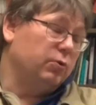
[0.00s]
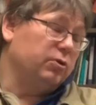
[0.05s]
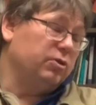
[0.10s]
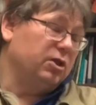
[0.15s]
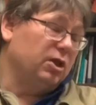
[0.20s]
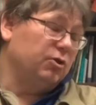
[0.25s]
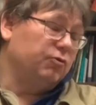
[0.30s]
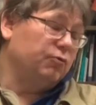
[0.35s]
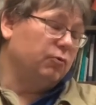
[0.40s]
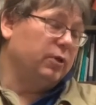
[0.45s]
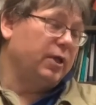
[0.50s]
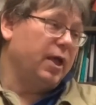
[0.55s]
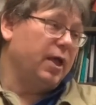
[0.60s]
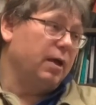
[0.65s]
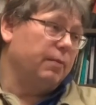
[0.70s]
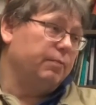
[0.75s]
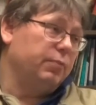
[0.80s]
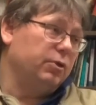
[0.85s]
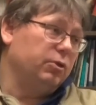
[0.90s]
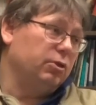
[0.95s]
Central
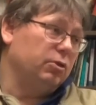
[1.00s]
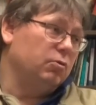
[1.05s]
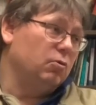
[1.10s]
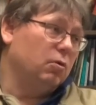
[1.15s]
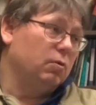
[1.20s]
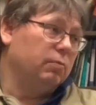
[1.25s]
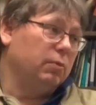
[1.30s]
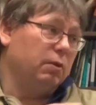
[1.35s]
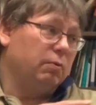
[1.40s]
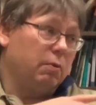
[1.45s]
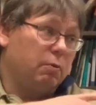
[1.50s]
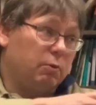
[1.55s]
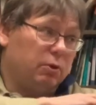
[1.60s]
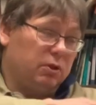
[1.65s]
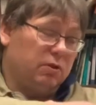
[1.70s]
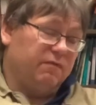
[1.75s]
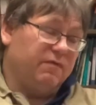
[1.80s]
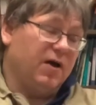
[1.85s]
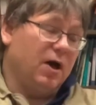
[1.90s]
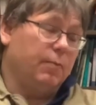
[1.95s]
campus. Normally we went
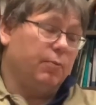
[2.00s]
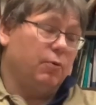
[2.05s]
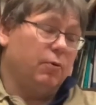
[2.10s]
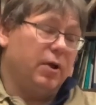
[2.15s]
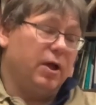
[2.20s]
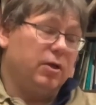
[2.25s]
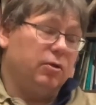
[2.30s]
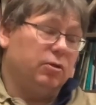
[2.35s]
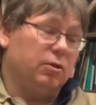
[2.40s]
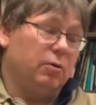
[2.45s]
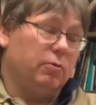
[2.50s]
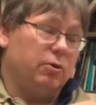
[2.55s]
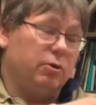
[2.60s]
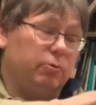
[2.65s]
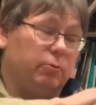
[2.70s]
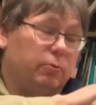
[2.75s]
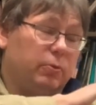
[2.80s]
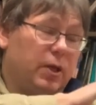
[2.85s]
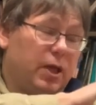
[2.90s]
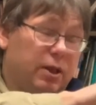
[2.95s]
to Valparaiso
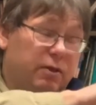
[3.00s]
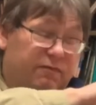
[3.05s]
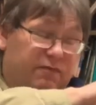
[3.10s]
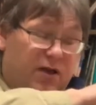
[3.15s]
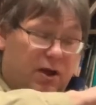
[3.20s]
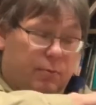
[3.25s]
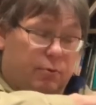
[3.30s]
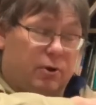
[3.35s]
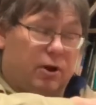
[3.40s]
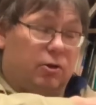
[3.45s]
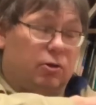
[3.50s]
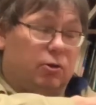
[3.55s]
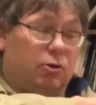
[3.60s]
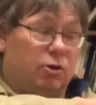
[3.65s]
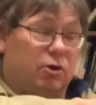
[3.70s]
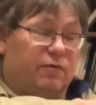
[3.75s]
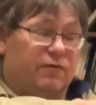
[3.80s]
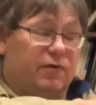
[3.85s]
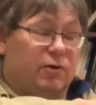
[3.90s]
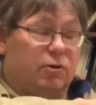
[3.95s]
and Valparaiso
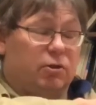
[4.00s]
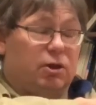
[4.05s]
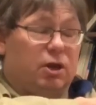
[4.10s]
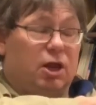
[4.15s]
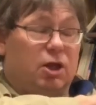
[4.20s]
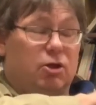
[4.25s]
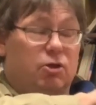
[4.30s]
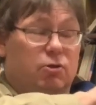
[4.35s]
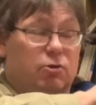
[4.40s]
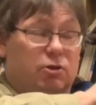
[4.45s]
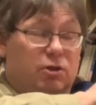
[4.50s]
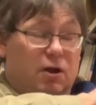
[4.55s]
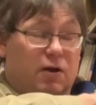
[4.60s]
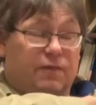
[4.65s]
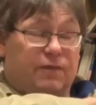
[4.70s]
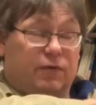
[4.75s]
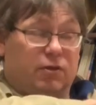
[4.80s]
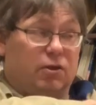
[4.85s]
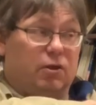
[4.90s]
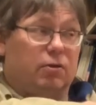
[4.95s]
University and used their
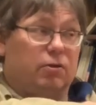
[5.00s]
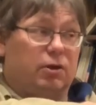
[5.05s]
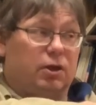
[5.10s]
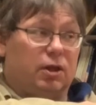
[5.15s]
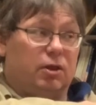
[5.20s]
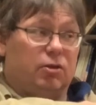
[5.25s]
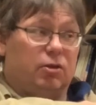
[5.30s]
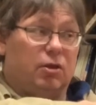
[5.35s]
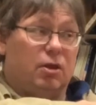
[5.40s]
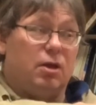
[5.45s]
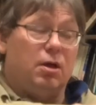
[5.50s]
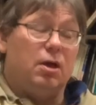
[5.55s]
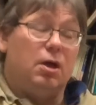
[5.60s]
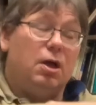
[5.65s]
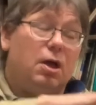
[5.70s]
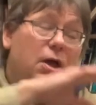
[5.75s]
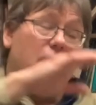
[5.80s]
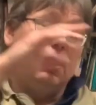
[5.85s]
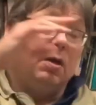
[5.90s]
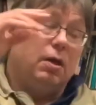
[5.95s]
facilities.
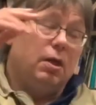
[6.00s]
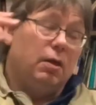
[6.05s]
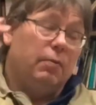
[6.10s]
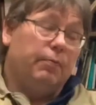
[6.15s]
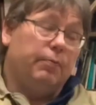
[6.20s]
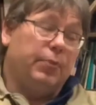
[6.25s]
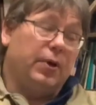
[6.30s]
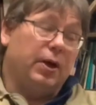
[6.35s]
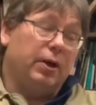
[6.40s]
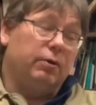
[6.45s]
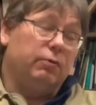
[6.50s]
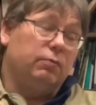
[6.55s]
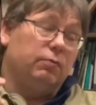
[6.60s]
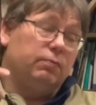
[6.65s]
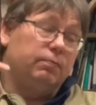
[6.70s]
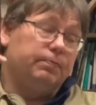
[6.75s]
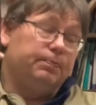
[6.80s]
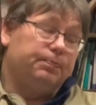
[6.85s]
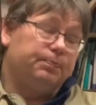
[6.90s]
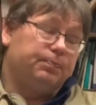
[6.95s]
But
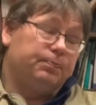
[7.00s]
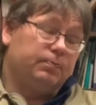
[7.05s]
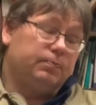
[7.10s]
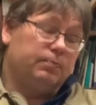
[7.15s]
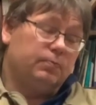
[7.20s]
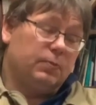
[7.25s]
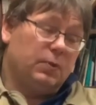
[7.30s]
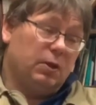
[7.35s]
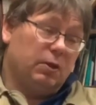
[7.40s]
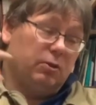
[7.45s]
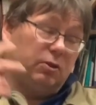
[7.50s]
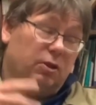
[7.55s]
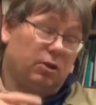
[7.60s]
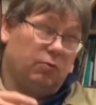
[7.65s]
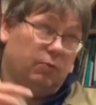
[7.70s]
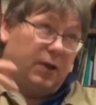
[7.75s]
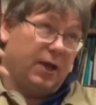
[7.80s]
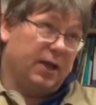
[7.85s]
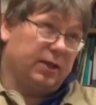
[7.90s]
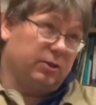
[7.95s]
since
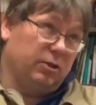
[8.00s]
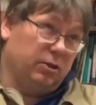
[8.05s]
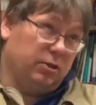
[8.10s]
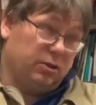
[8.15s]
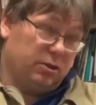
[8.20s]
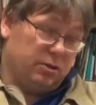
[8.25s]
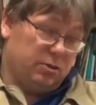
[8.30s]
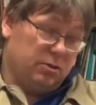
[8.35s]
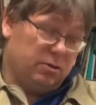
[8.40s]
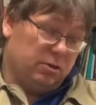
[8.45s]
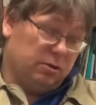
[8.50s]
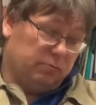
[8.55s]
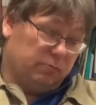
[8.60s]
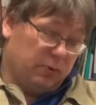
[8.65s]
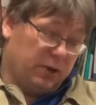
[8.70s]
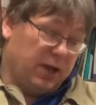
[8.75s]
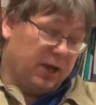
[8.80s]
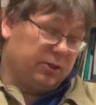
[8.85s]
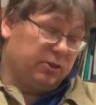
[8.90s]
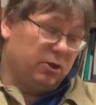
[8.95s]
we got
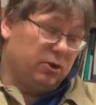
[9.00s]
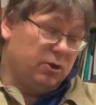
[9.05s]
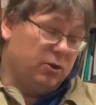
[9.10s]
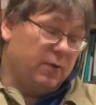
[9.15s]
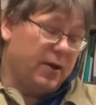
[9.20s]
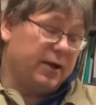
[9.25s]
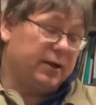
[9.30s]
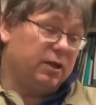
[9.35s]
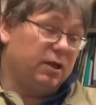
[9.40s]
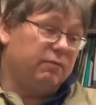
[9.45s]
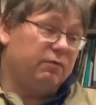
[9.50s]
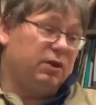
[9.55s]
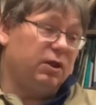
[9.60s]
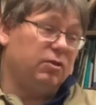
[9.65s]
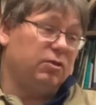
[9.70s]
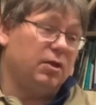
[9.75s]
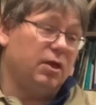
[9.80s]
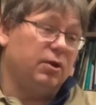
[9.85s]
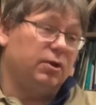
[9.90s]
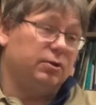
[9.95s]
the new activity
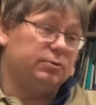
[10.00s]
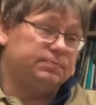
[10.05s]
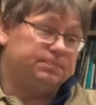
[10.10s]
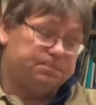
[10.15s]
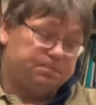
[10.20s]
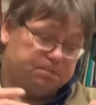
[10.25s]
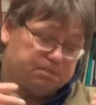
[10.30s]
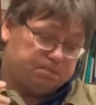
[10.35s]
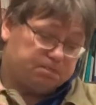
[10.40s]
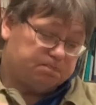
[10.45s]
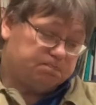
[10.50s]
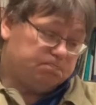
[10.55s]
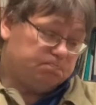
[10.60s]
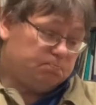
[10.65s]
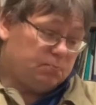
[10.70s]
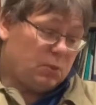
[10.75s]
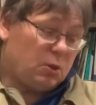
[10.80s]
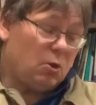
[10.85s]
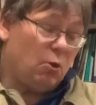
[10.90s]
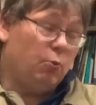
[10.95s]
center,
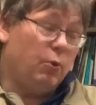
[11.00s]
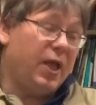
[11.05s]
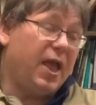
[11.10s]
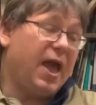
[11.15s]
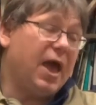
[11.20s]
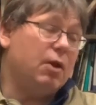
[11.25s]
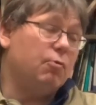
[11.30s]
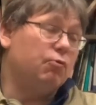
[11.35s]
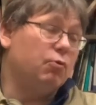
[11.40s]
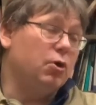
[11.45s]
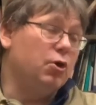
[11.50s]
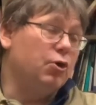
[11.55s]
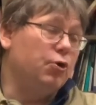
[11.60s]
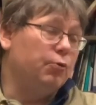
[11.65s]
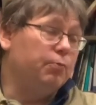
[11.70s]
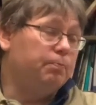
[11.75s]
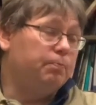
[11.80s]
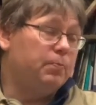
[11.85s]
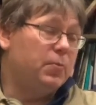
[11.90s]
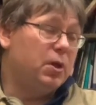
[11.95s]
we had
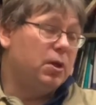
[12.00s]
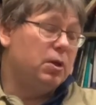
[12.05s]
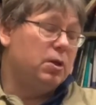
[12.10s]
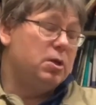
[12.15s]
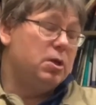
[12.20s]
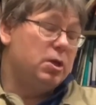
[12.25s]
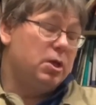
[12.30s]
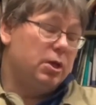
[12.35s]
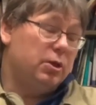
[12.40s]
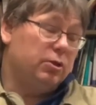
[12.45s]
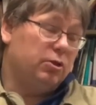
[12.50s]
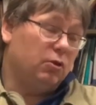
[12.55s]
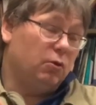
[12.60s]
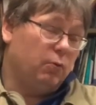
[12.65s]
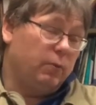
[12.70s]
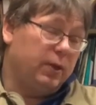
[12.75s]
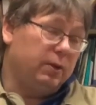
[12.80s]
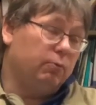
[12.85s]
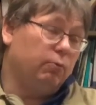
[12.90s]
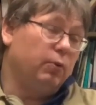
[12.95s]
room, and so
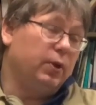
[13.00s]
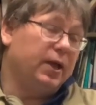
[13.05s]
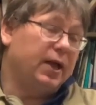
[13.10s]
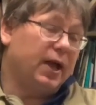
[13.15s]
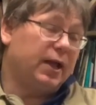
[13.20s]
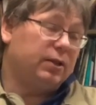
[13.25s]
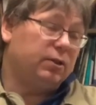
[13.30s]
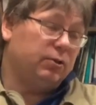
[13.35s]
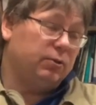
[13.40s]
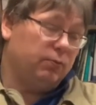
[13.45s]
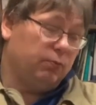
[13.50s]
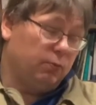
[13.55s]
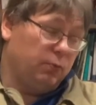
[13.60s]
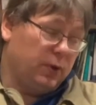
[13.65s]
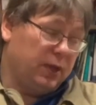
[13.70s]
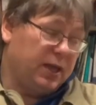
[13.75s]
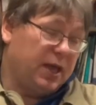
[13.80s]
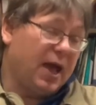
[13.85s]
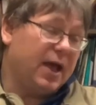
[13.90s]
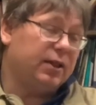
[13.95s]
we got
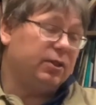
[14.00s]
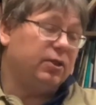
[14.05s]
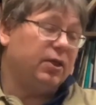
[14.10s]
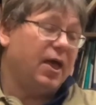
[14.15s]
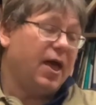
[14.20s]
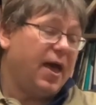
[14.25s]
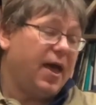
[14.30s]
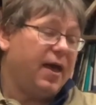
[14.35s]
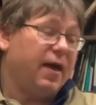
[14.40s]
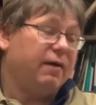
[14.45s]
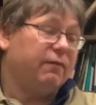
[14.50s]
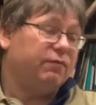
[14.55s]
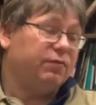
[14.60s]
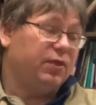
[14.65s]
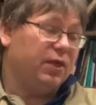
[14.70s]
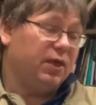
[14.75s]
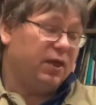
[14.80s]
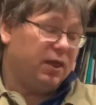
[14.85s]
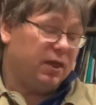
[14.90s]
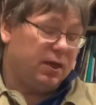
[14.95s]
to have
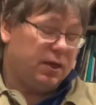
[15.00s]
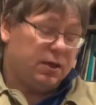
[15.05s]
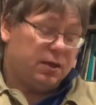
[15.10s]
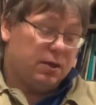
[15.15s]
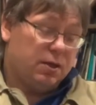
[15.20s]
the